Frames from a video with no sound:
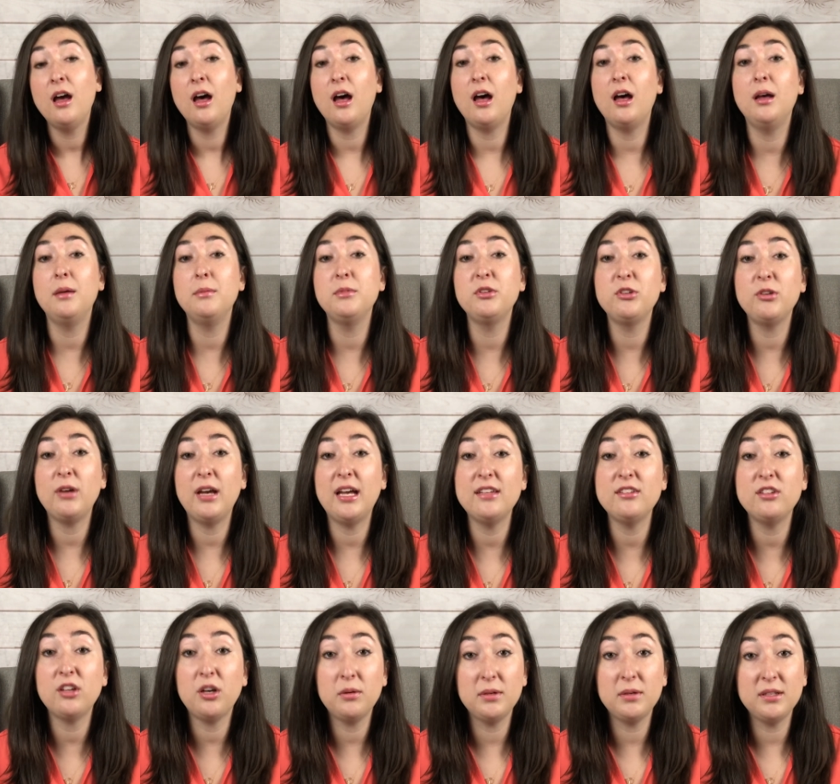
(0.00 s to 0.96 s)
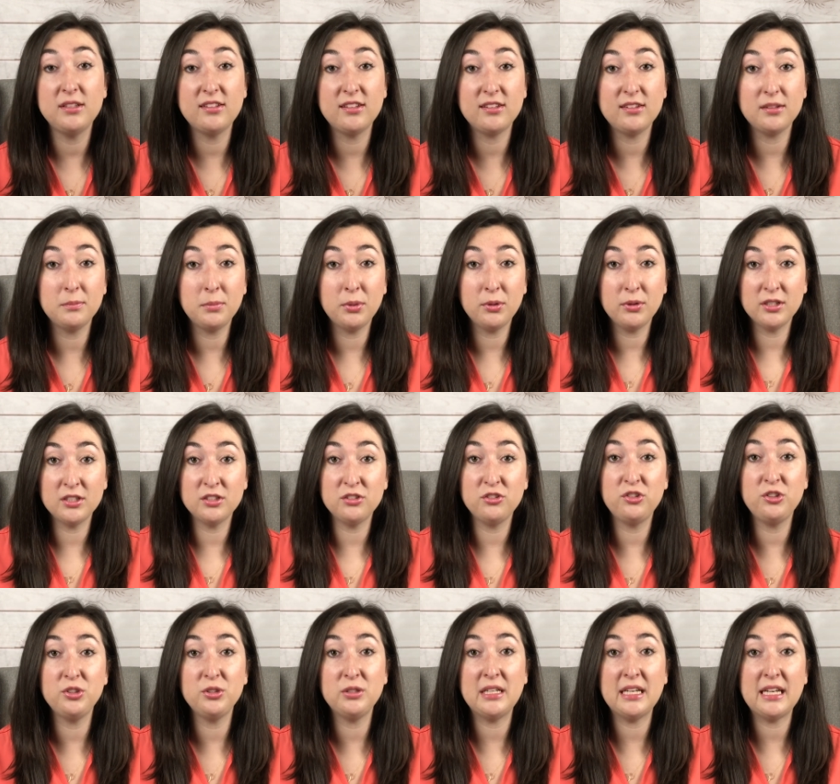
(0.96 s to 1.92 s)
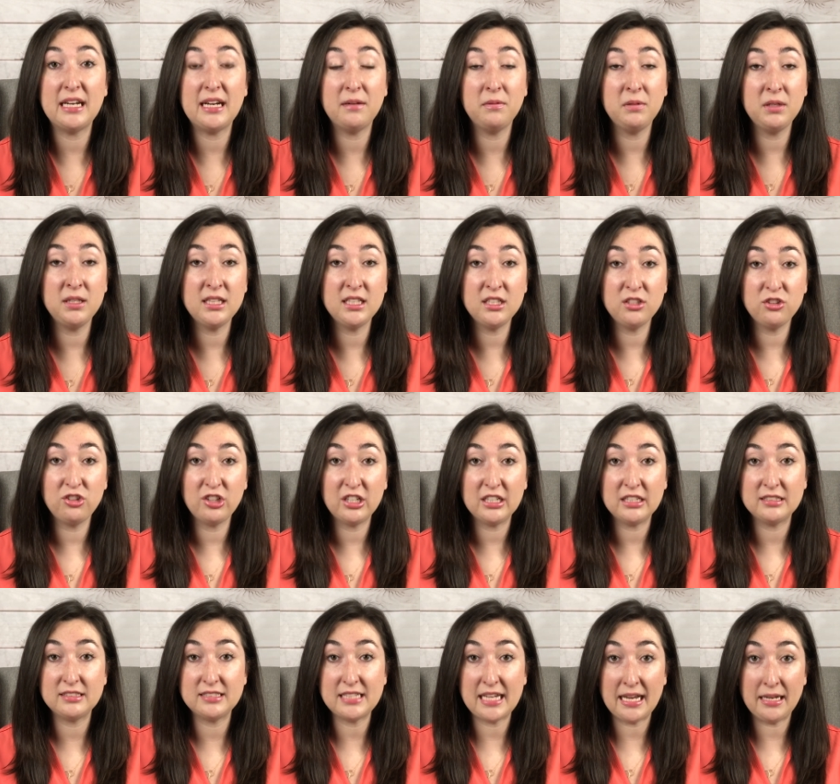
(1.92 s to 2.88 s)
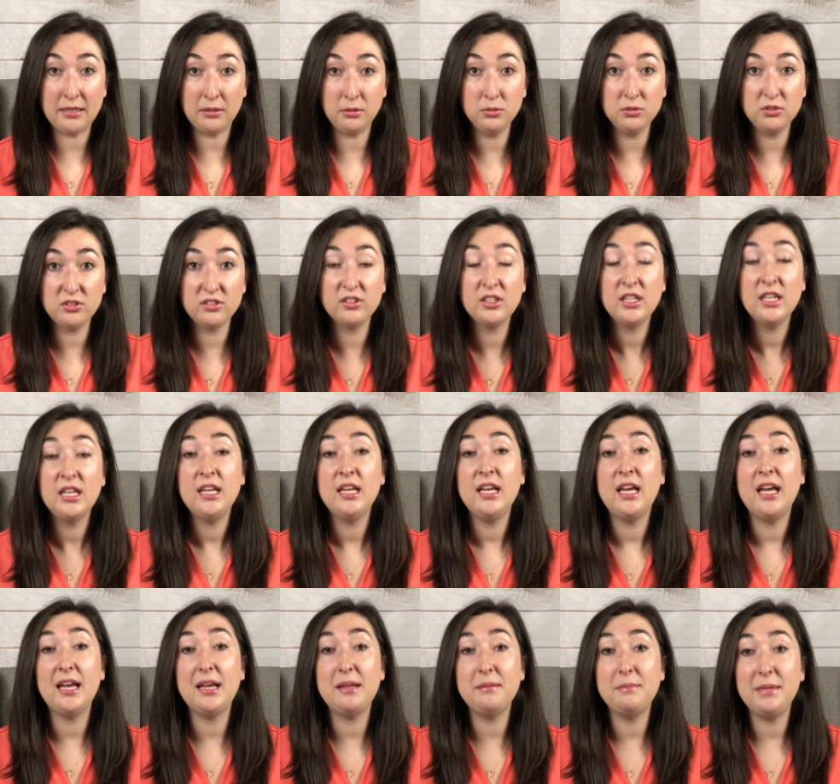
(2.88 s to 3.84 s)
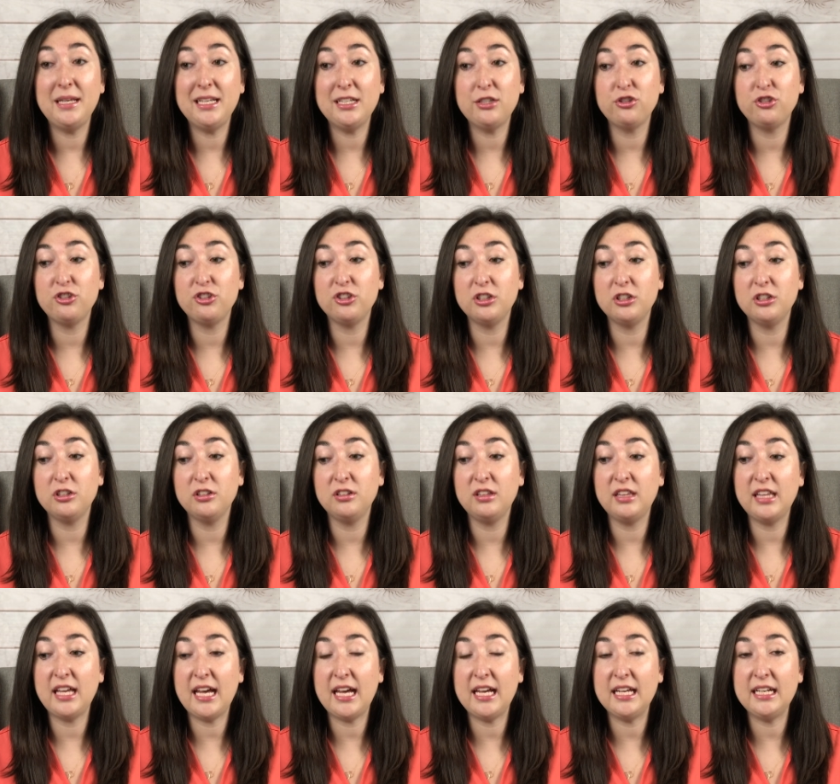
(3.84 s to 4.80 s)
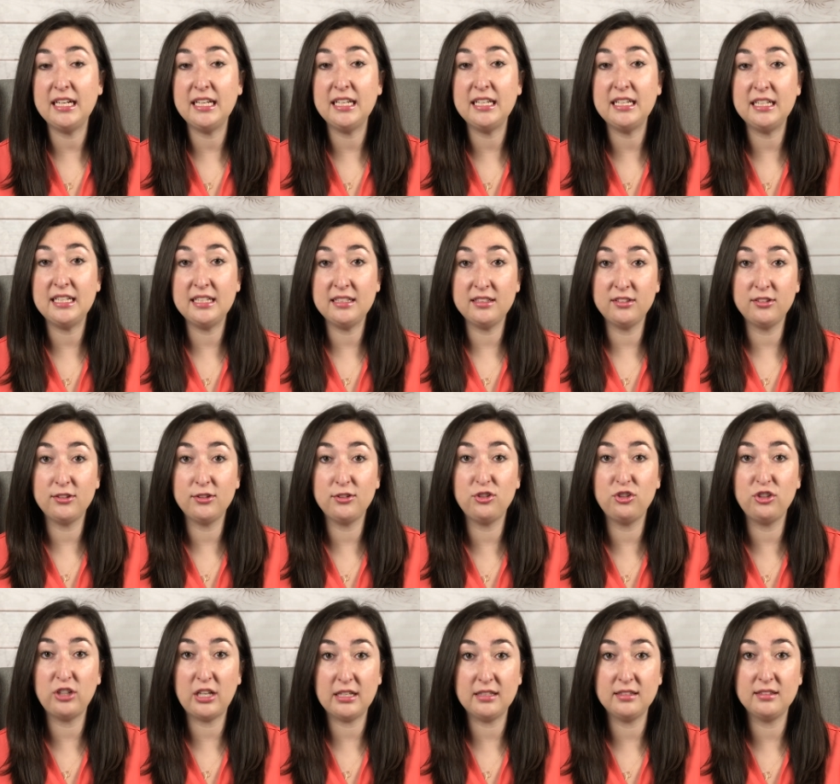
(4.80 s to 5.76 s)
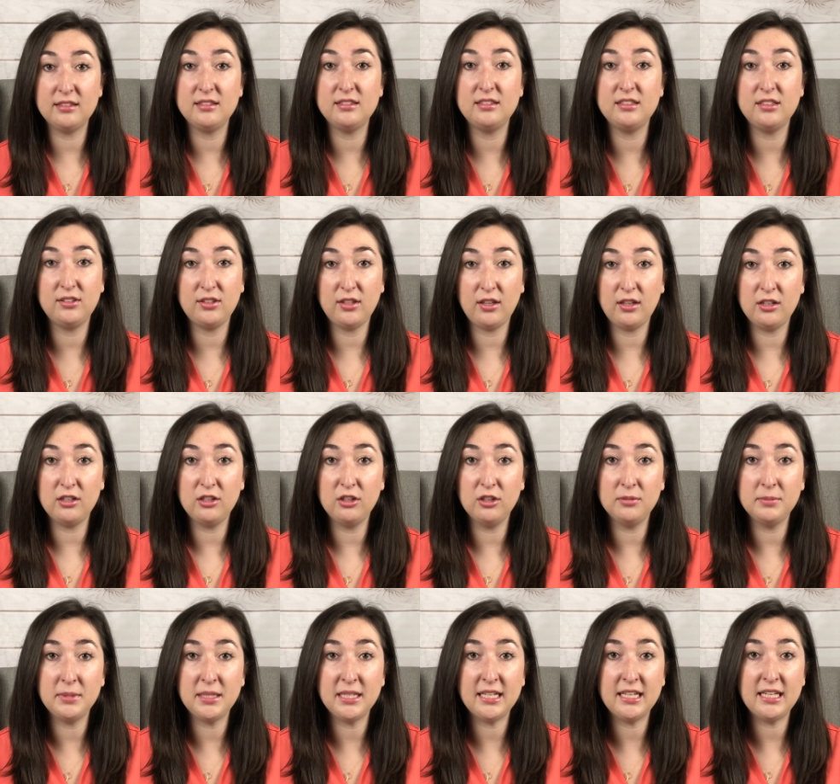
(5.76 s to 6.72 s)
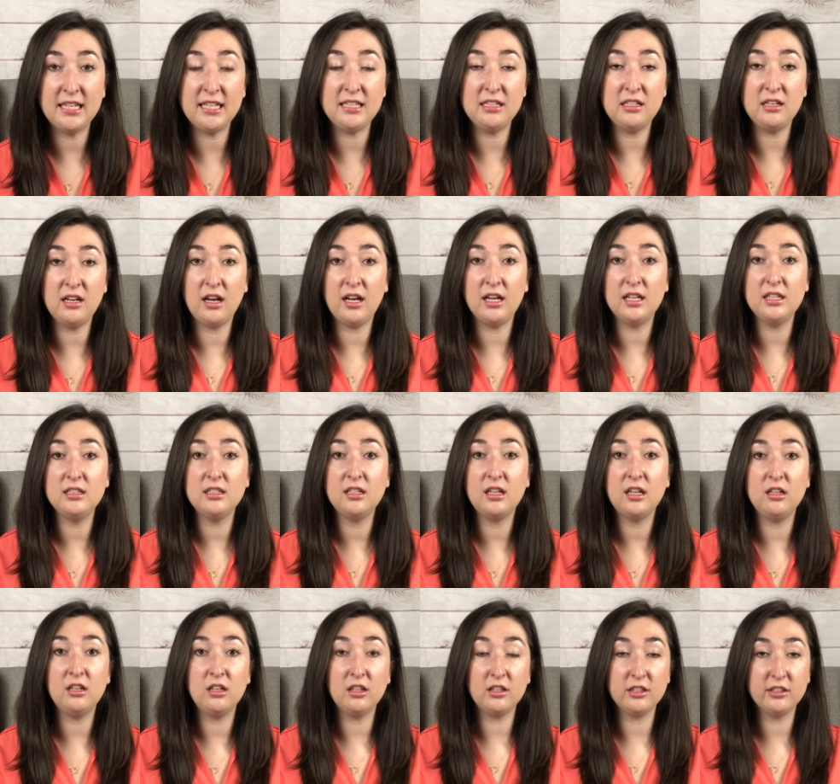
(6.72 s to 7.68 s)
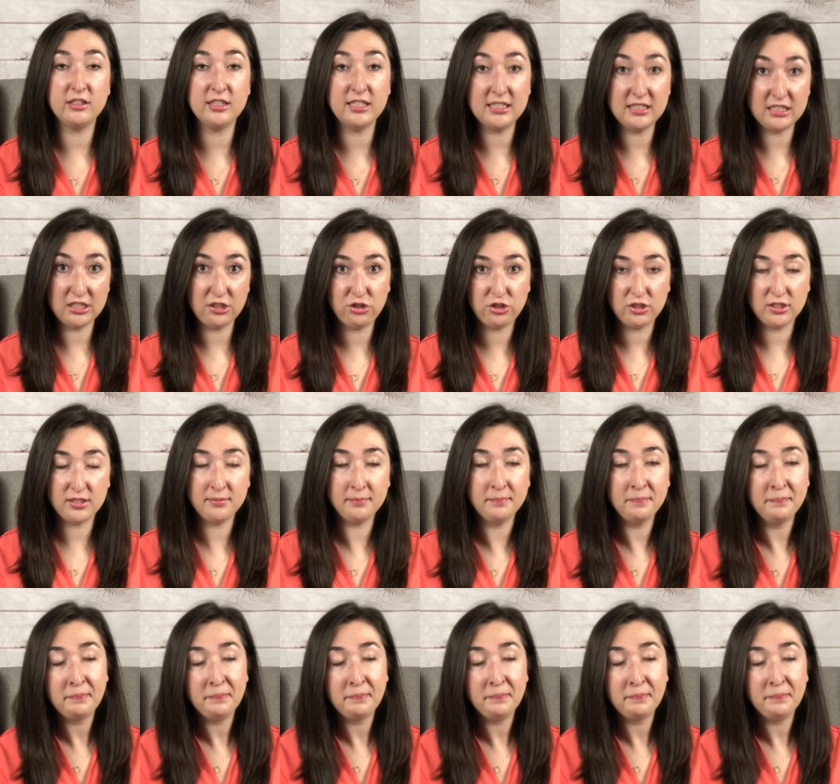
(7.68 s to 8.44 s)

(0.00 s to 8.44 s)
Um, so, as always, it's important to get everything checked out and make sure that it is just dysautonomia and not another condition.